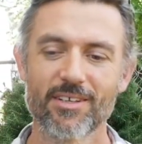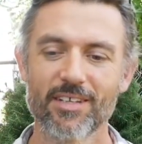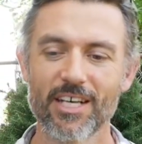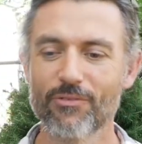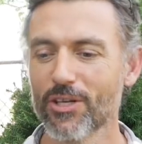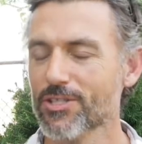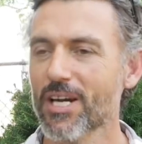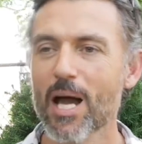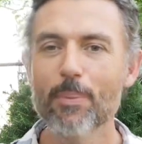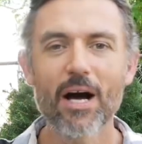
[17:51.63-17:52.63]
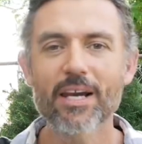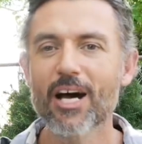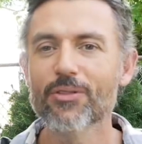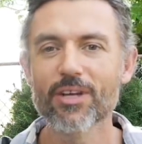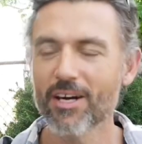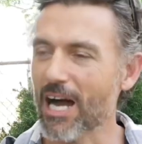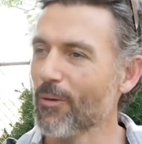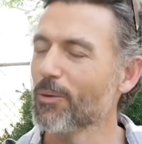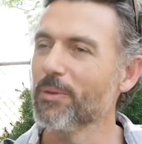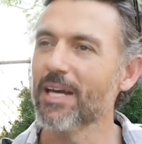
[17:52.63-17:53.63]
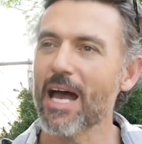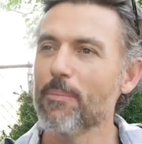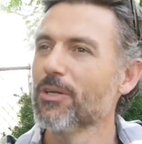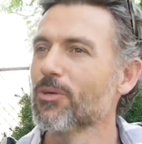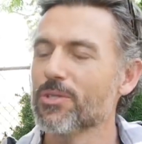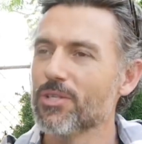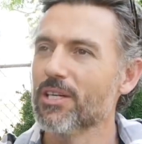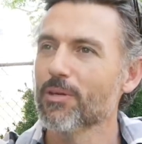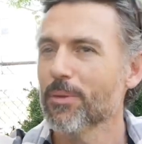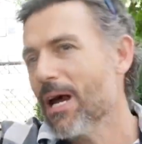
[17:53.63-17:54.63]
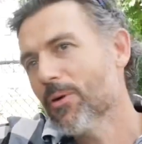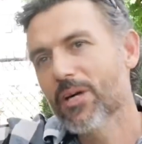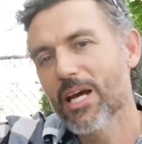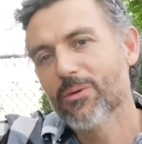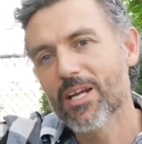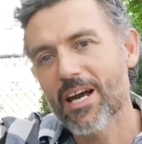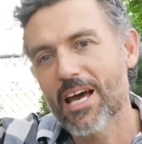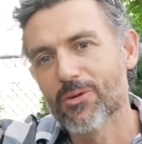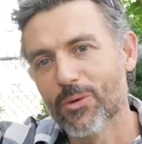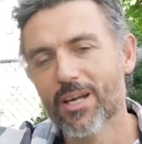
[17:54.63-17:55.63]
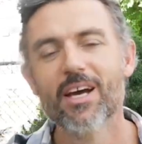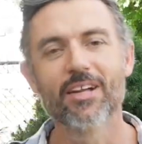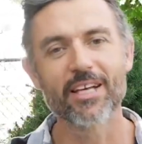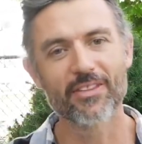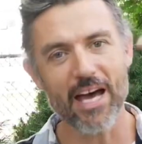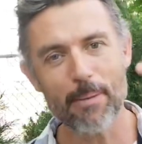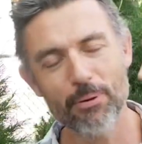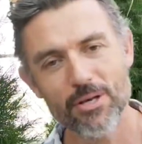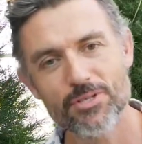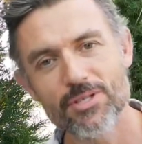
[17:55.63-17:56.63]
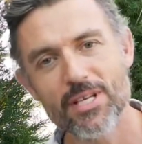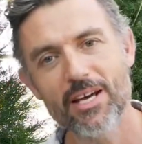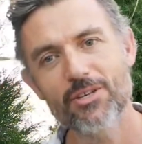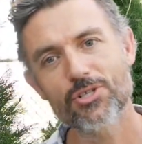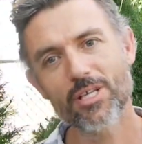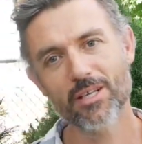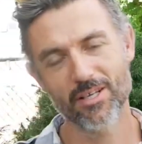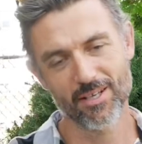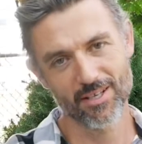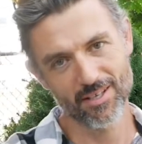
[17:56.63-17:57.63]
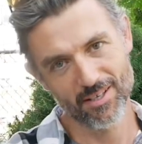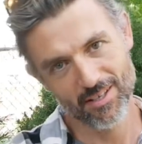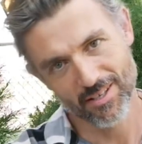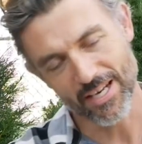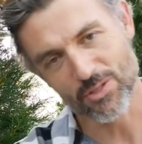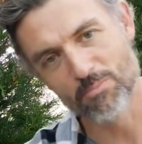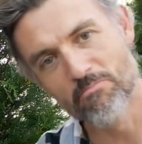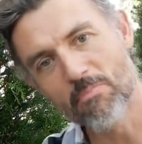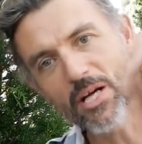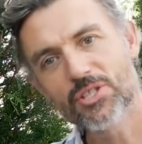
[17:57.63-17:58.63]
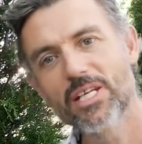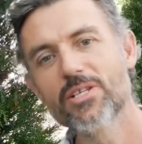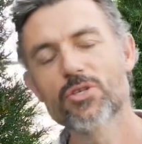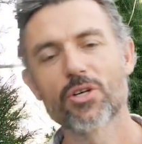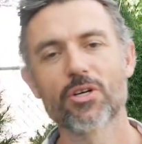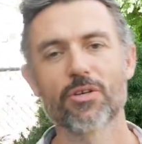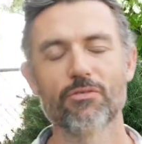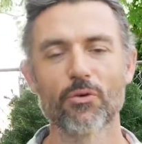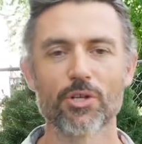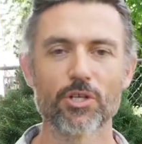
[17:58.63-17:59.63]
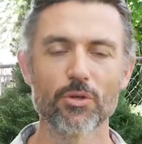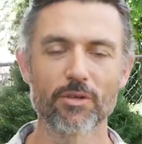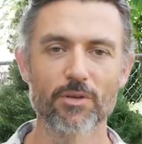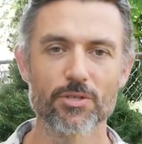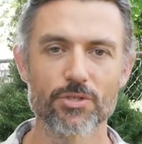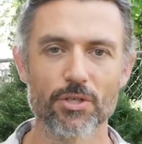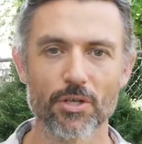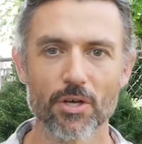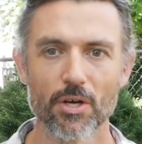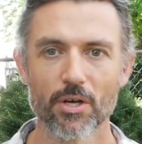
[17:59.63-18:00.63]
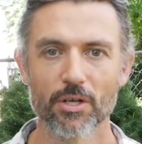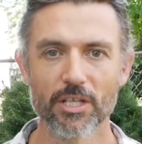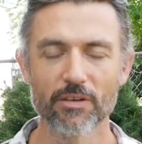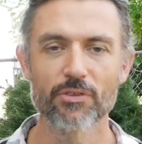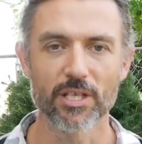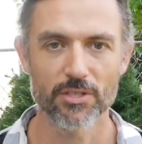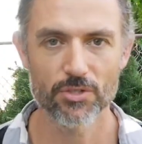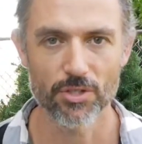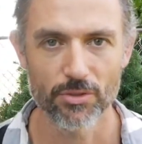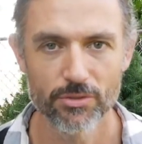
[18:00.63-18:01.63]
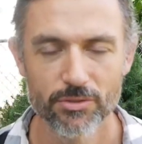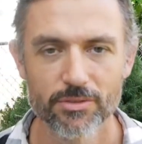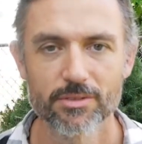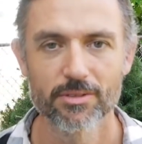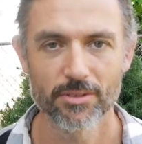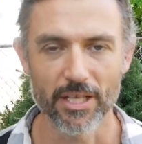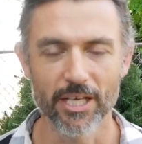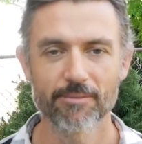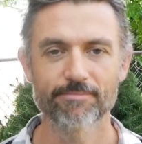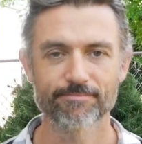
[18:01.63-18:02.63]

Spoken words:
if there's an iPod out there, I would be happy to receive it, but I'm okay with not having one. Like, that person's energy is much easier for the universe to give things to, okay?